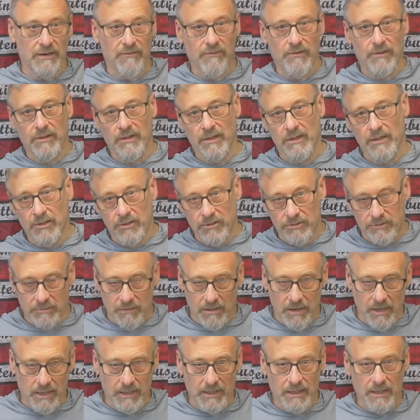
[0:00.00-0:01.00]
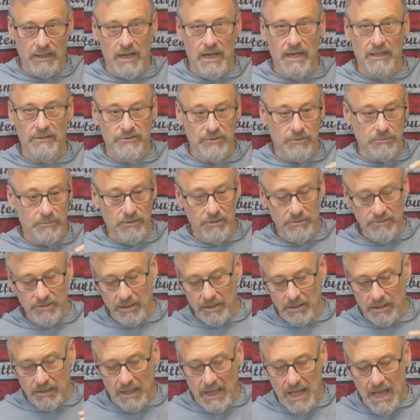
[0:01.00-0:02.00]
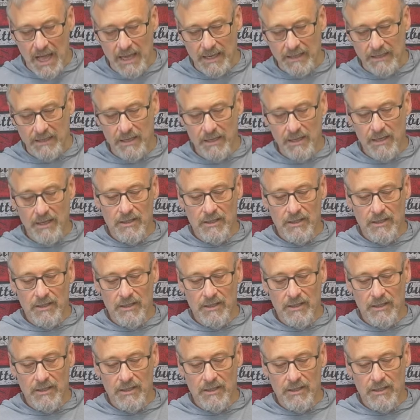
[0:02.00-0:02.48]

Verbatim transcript: everything you're trying it on so there's a lot